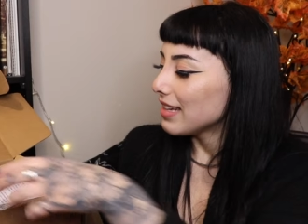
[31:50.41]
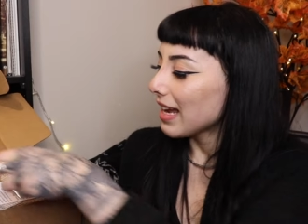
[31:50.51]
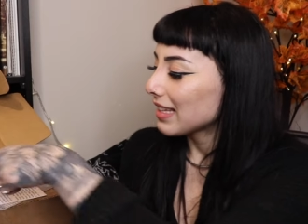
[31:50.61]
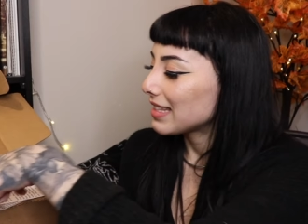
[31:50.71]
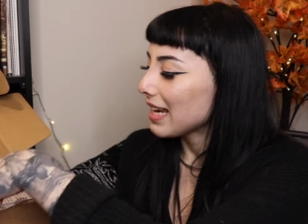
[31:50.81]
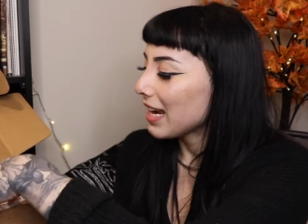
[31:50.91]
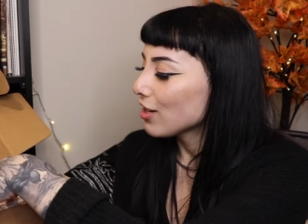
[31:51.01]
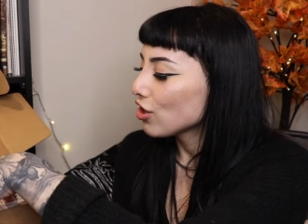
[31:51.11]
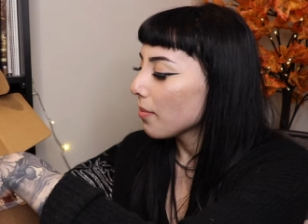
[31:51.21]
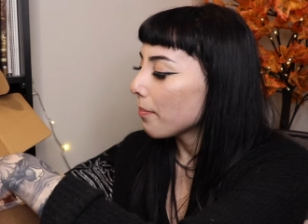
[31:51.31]
Next,
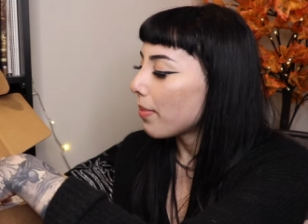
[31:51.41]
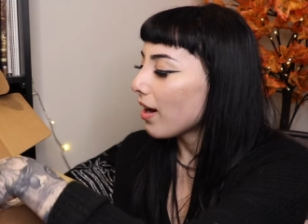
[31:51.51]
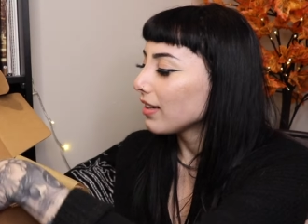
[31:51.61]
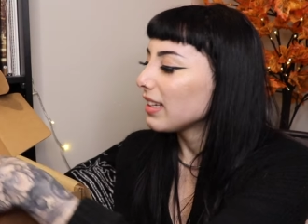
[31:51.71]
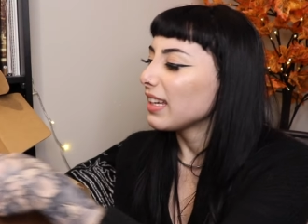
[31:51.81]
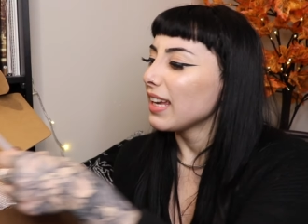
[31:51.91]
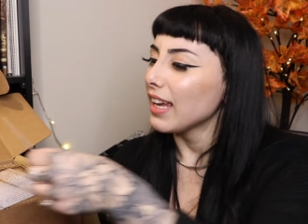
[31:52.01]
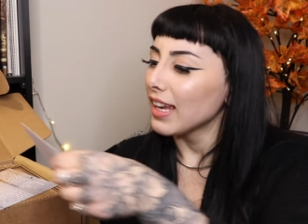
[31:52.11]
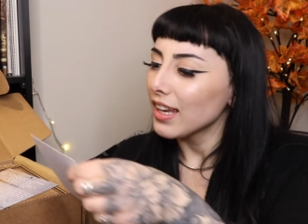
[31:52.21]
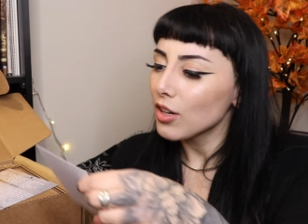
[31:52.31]
Ancient Botany
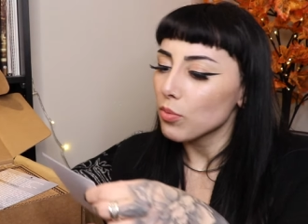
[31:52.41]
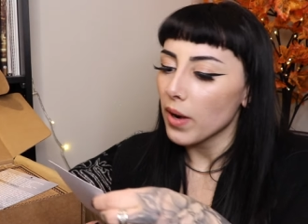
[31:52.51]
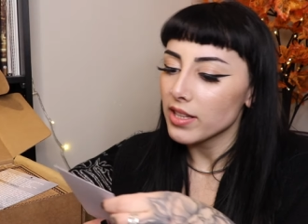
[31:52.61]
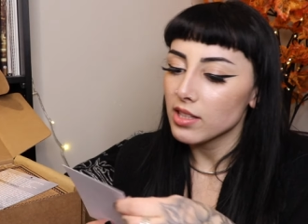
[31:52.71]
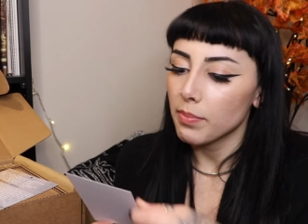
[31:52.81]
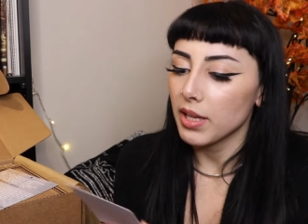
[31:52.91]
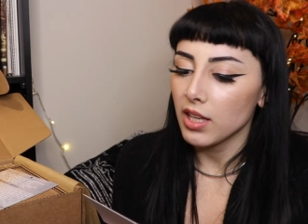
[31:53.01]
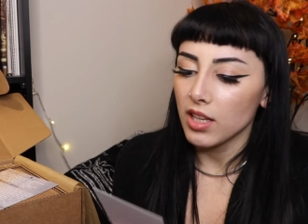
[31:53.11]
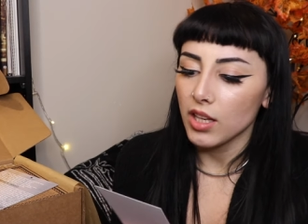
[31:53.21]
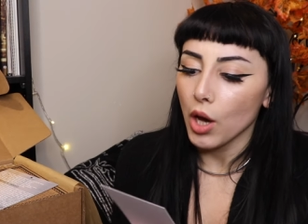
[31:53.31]
ink
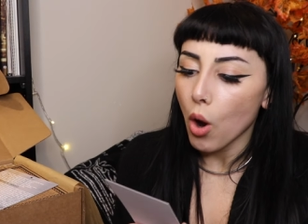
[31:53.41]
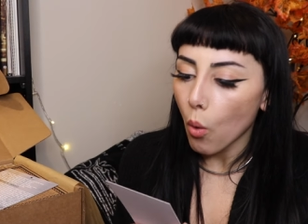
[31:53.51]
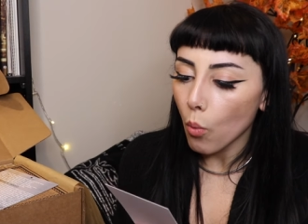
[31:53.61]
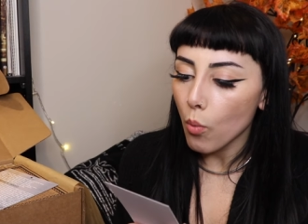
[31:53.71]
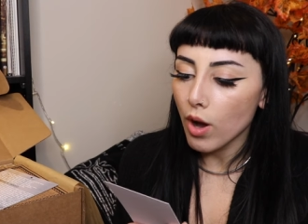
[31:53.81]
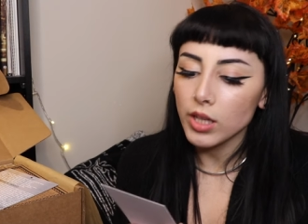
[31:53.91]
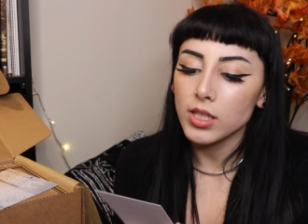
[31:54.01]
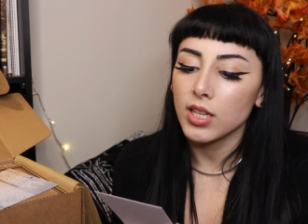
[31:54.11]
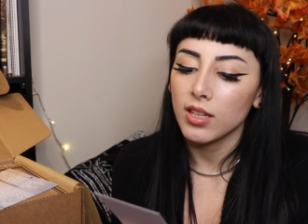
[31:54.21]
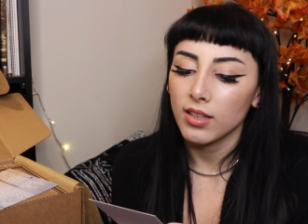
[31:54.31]
recipe.
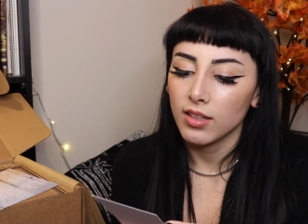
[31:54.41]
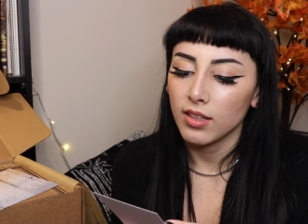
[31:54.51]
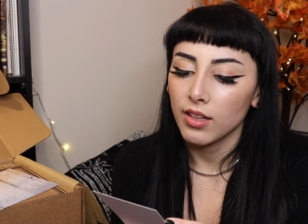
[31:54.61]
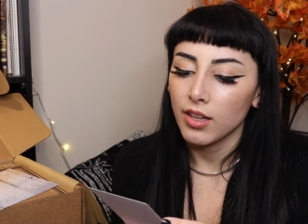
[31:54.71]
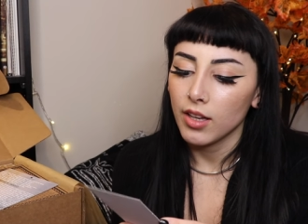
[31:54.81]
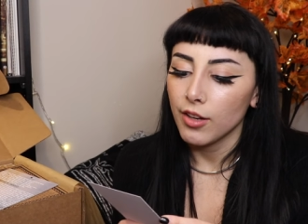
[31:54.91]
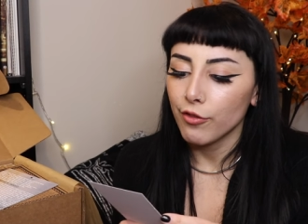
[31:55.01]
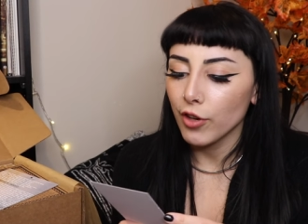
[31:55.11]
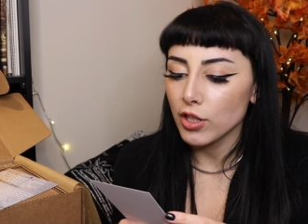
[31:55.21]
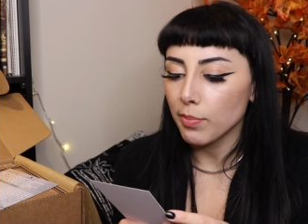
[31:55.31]
What?
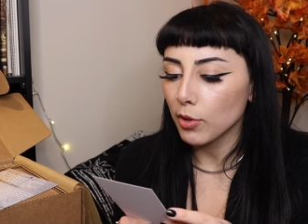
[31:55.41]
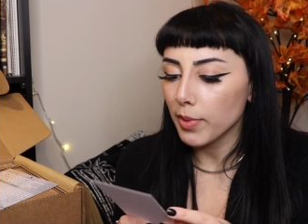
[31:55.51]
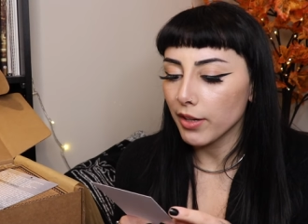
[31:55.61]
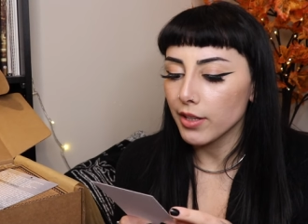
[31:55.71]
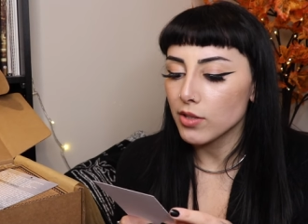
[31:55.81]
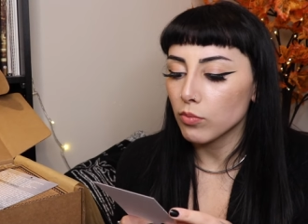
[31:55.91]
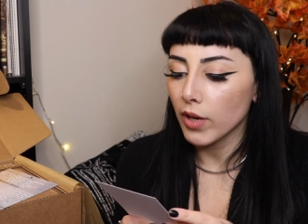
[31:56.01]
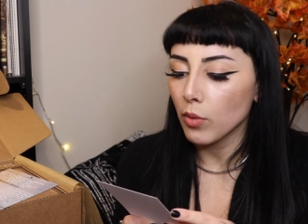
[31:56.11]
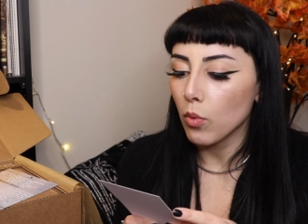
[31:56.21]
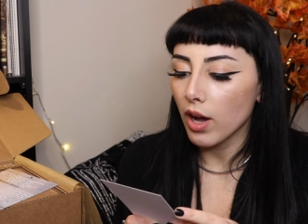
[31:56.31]
Fresh blueberries,
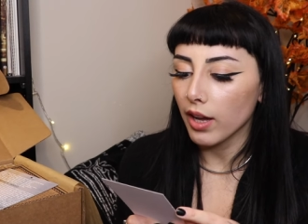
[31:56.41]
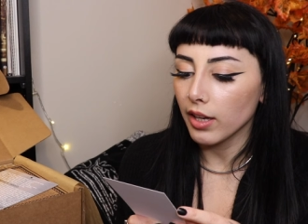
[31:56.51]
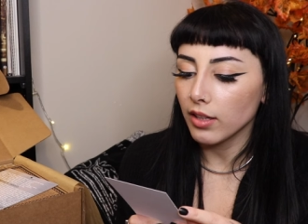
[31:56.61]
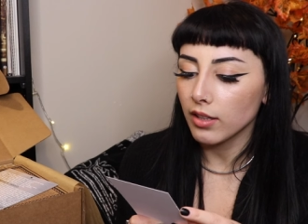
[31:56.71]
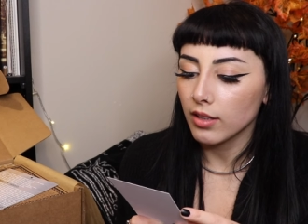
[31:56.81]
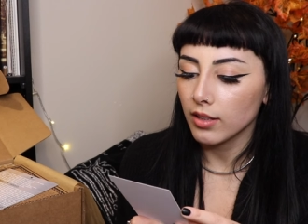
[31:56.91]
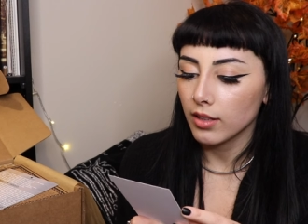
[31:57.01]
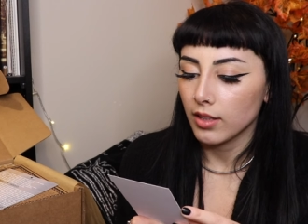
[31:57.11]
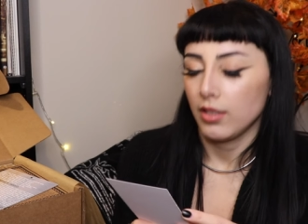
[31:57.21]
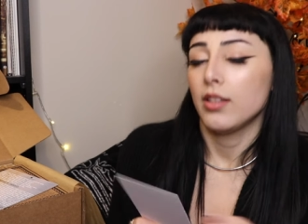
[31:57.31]
red wine.
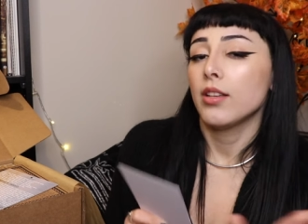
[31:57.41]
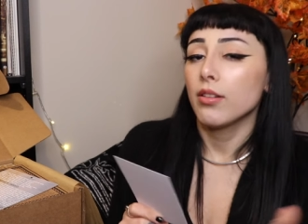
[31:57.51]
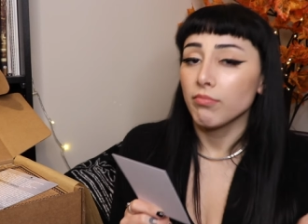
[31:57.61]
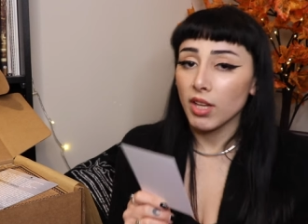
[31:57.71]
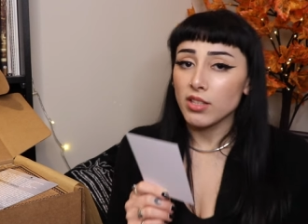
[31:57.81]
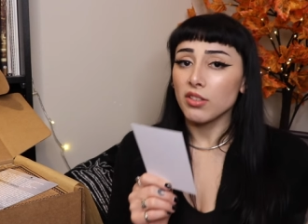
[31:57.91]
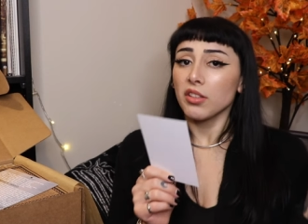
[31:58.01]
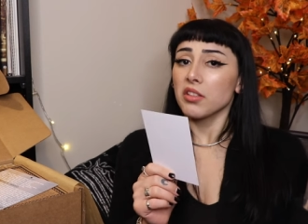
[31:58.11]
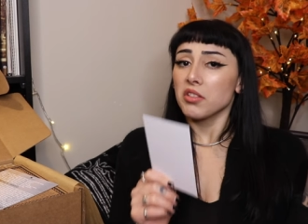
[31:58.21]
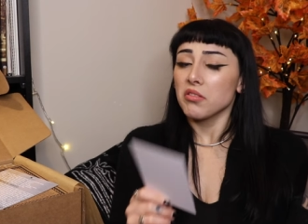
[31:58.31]
That's a good
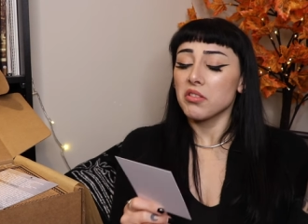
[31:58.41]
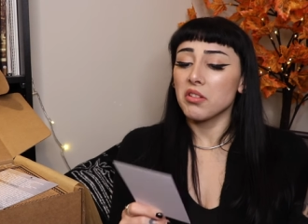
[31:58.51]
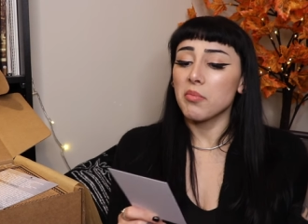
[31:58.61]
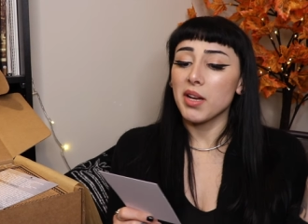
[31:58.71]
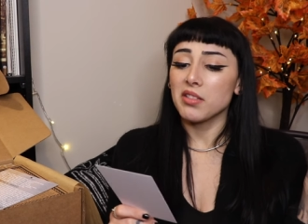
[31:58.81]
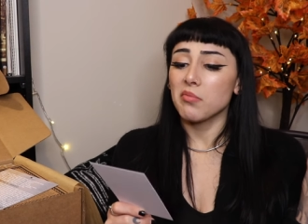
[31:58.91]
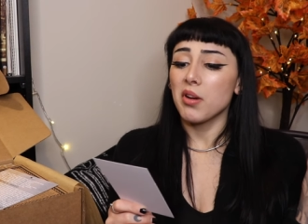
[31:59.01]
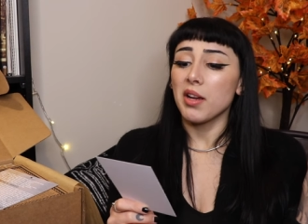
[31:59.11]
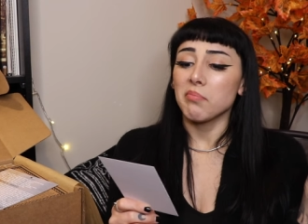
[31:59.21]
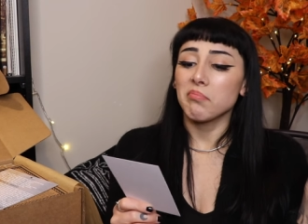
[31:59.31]
excuse to go buy some wine.